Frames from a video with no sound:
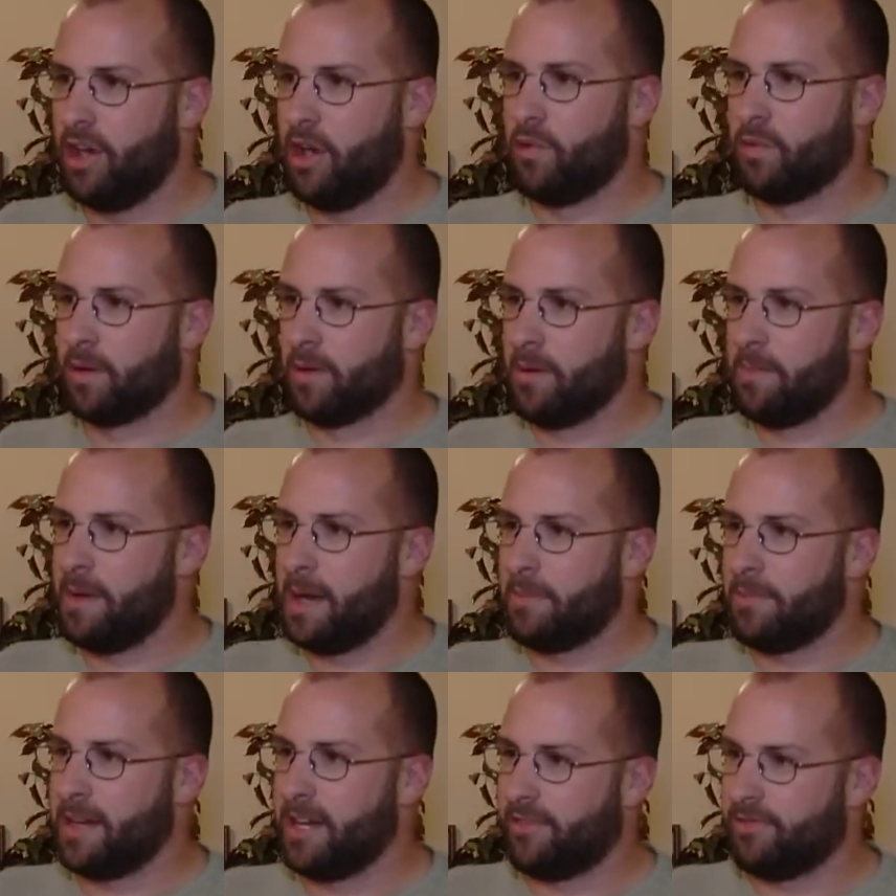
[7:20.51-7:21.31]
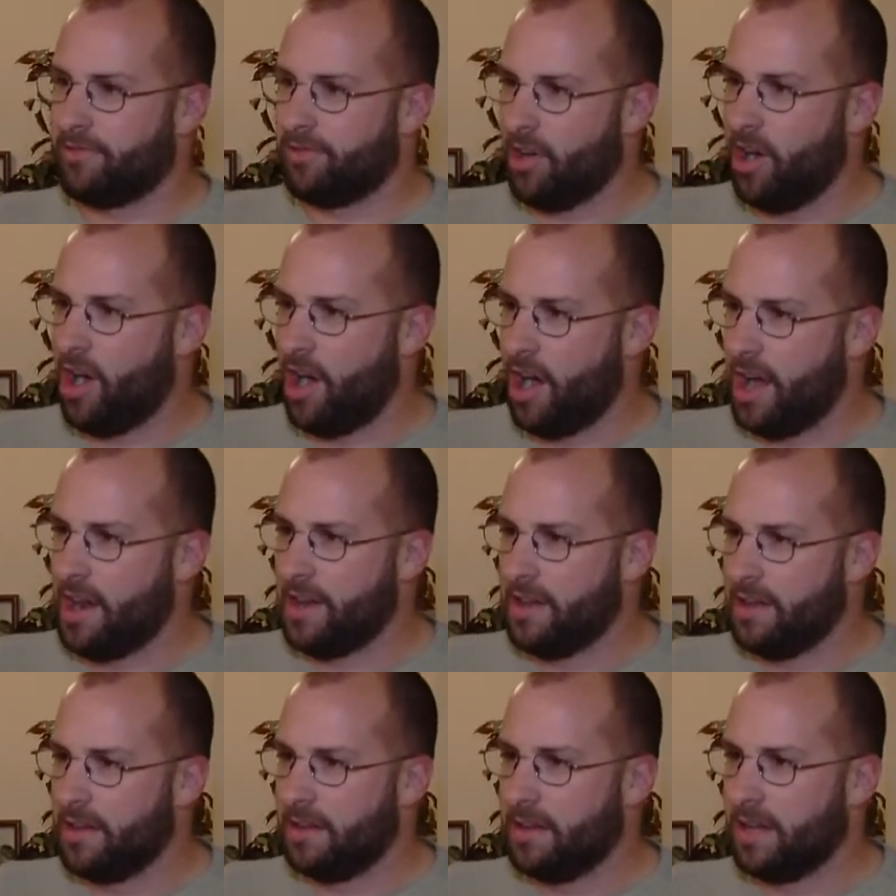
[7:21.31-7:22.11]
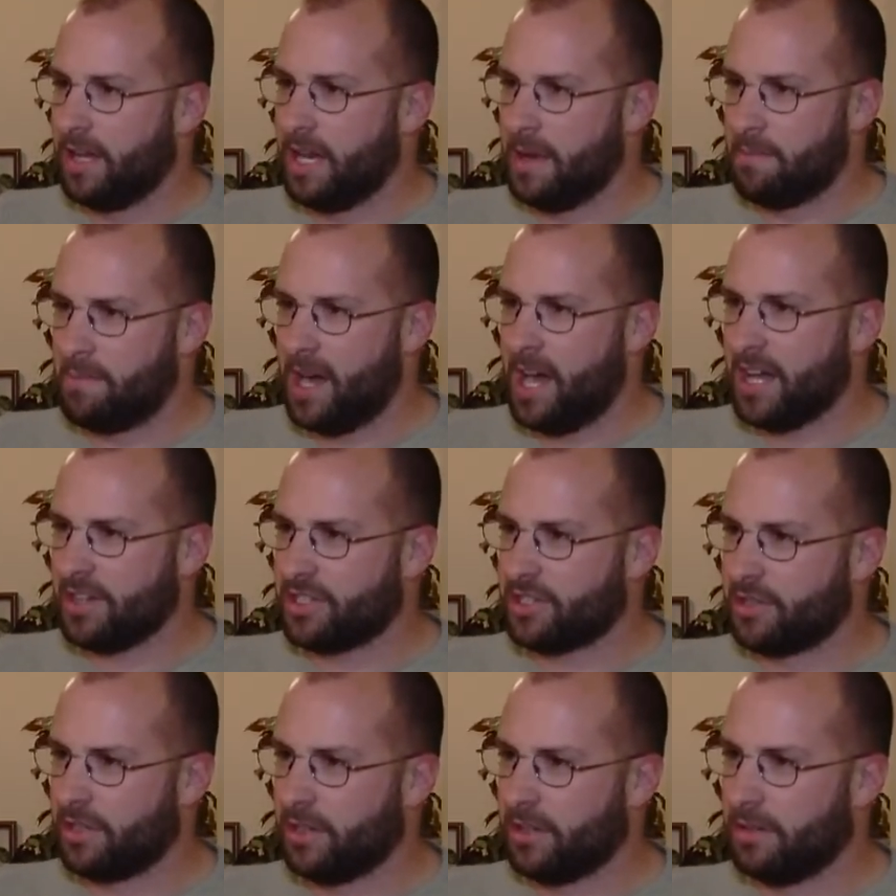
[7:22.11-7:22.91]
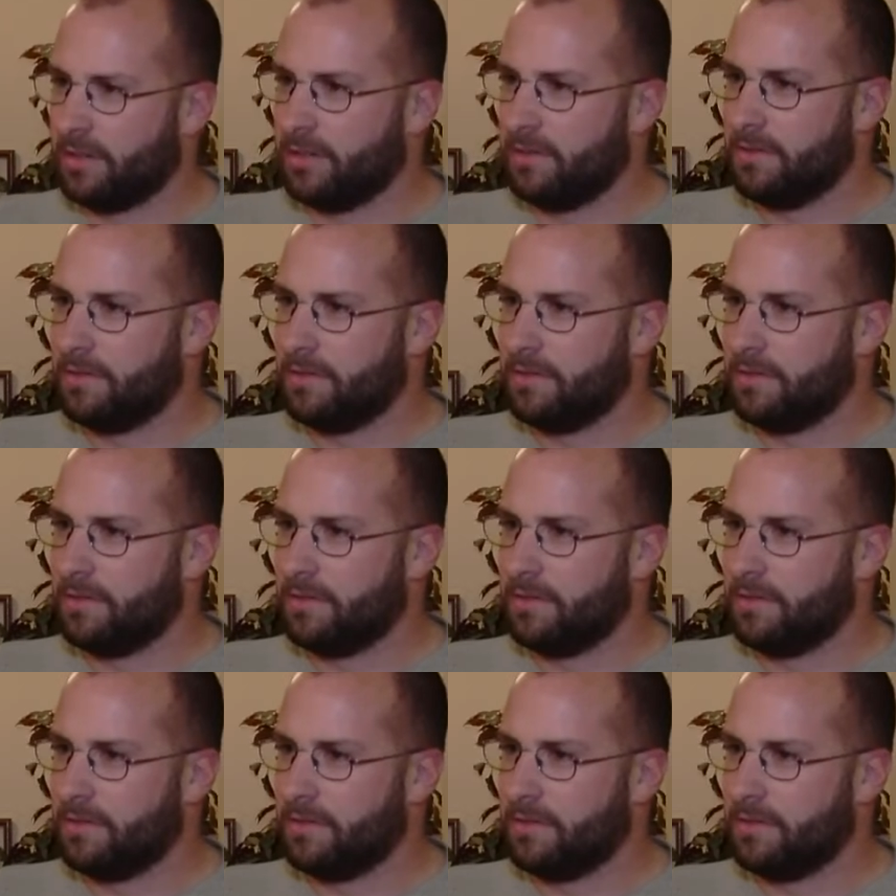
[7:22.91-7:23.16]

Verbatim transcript: No, we're remembering a fraud, an imposter.